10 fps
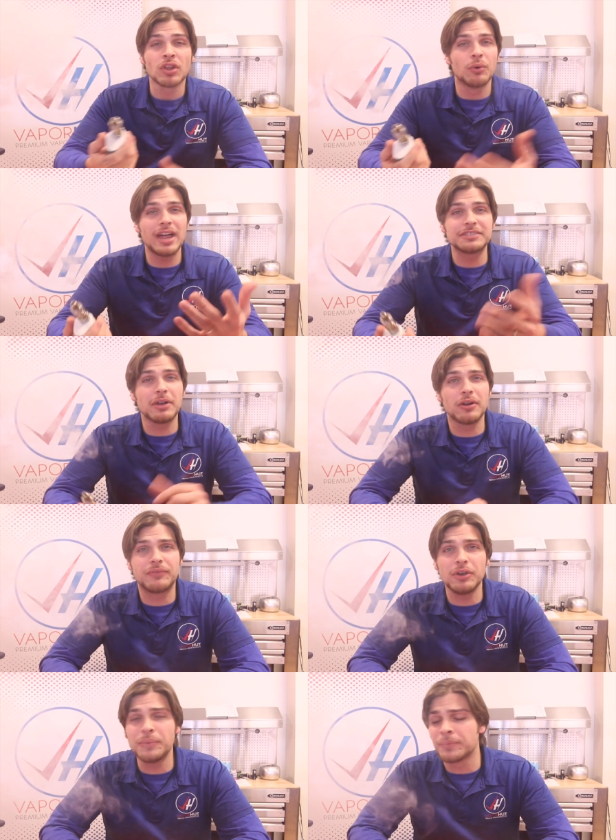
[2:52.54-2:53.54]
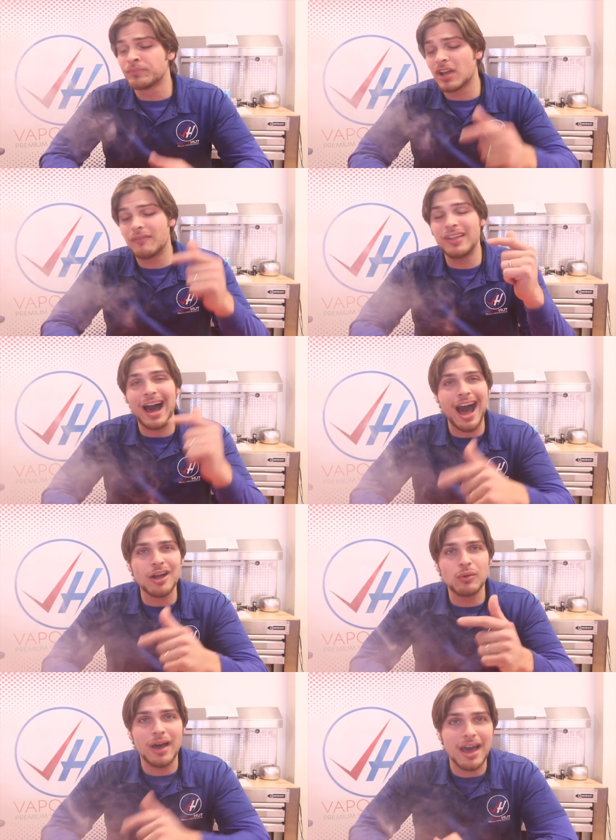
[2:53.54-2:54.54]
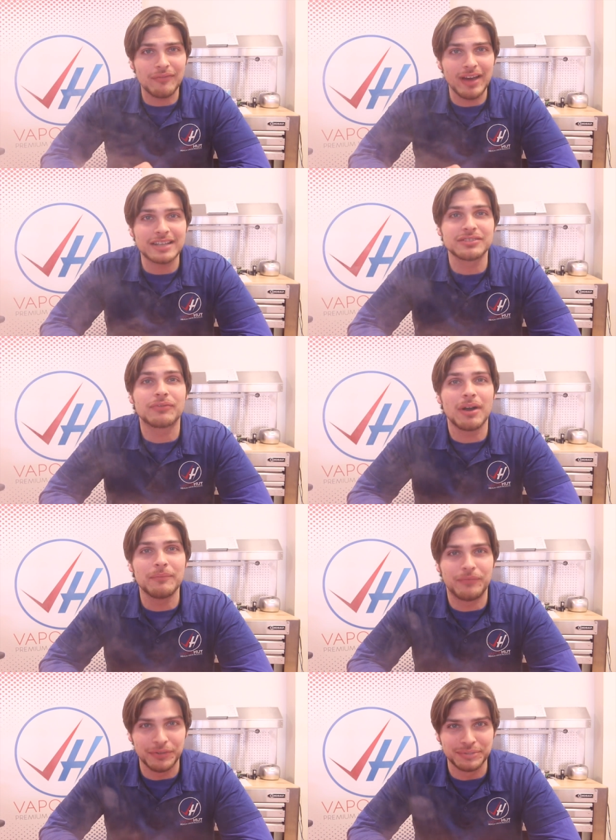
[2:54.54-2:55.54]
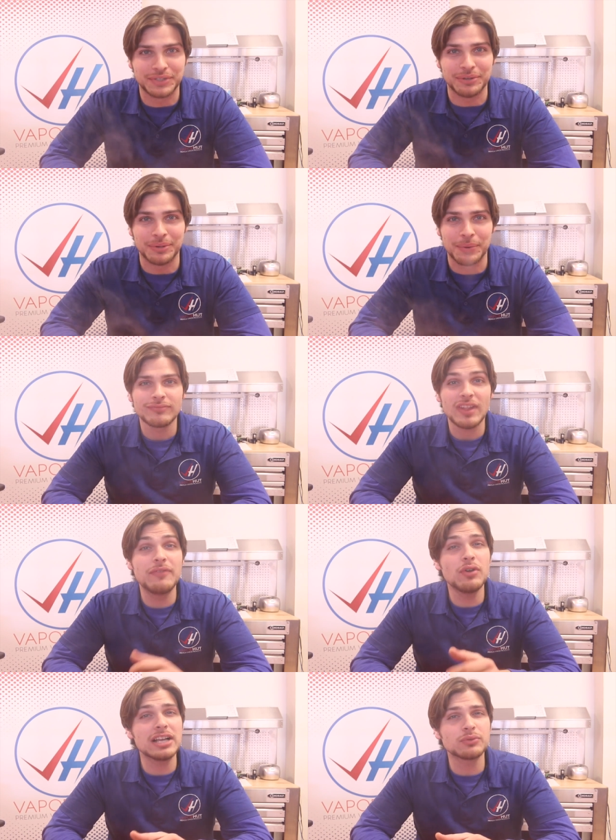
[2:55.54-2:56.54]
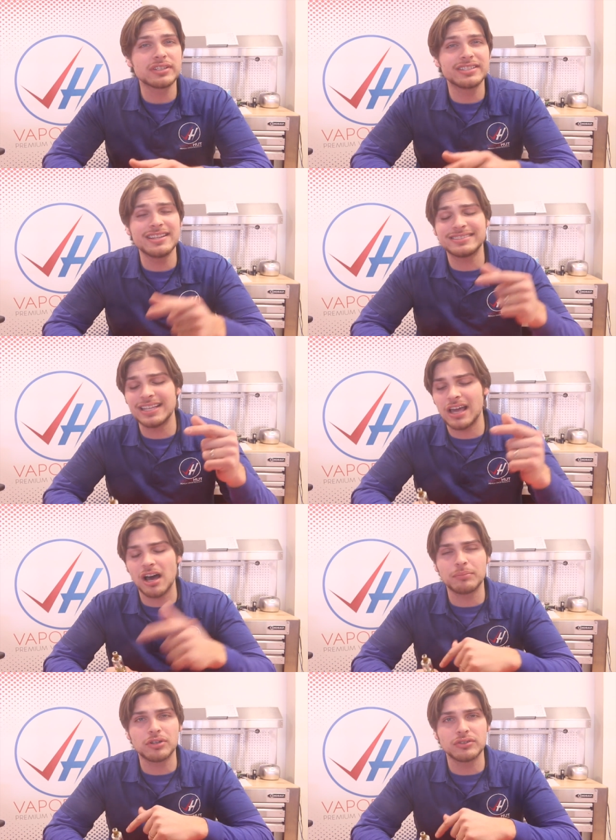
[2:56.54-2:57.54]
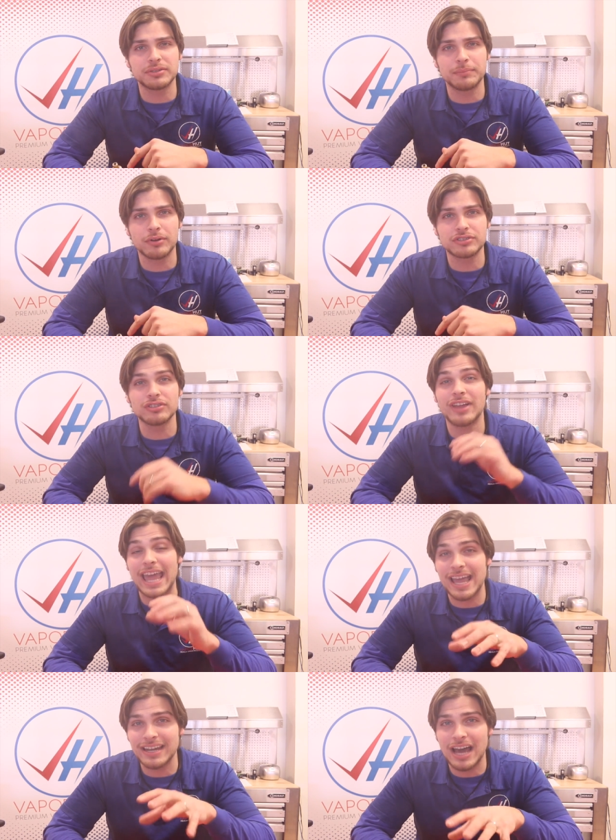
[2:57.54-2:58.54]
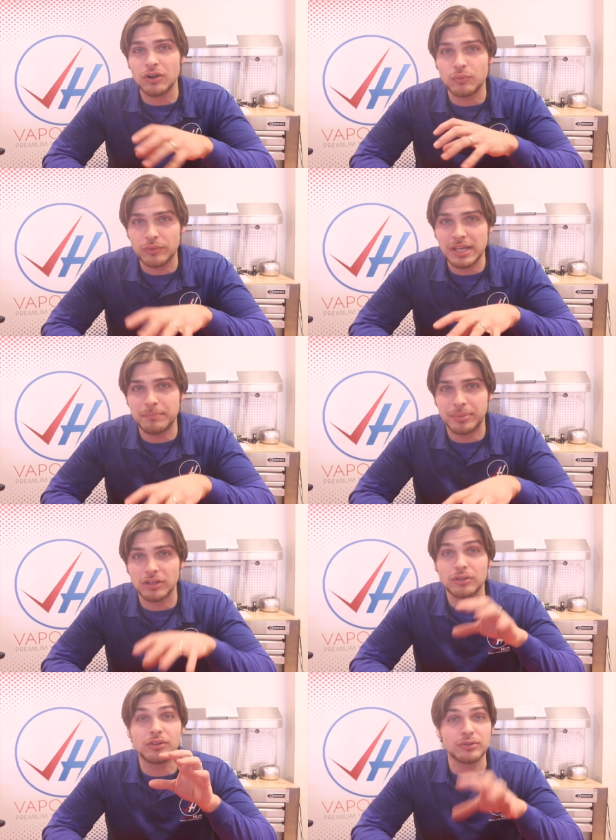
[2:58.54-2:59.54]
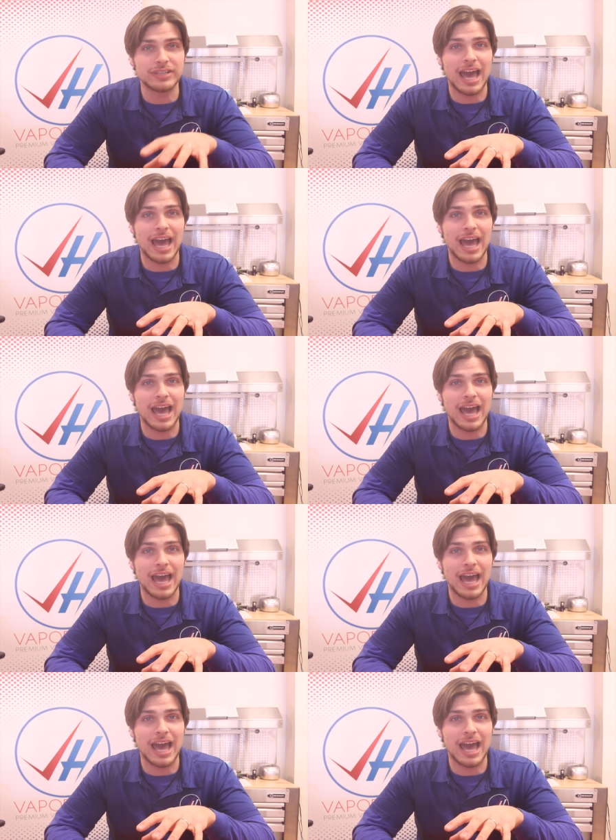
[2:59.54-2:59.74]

Well, that's my review of the Aqua FX from Footoon. If you guys want to see this thing up close and personal and how to rebuild those